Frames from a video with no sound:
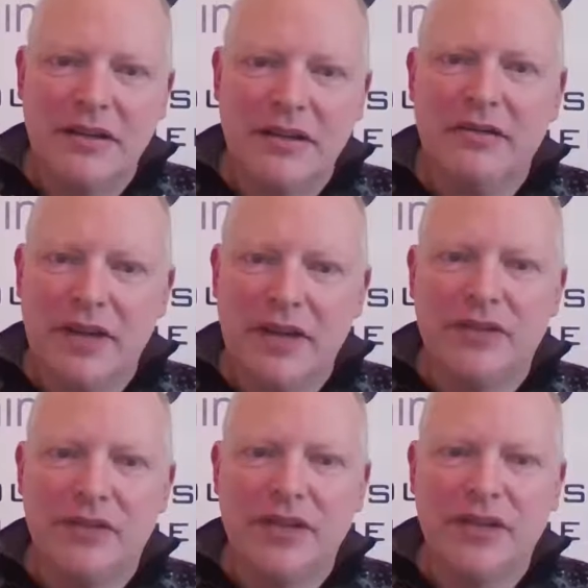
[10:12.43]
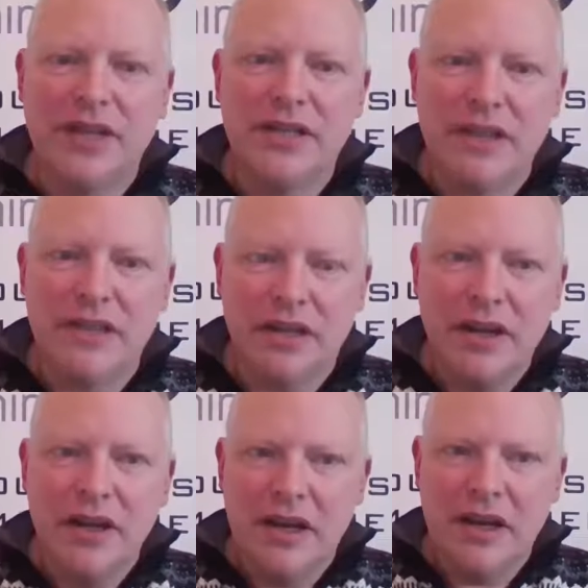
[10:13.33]
Have a look around your organization
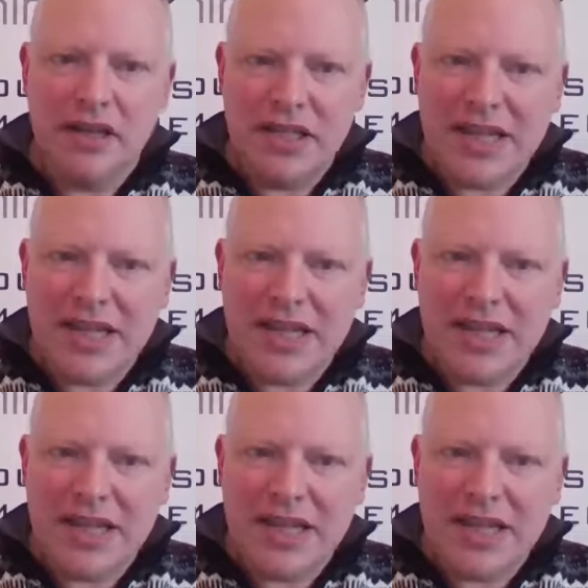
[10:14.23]
and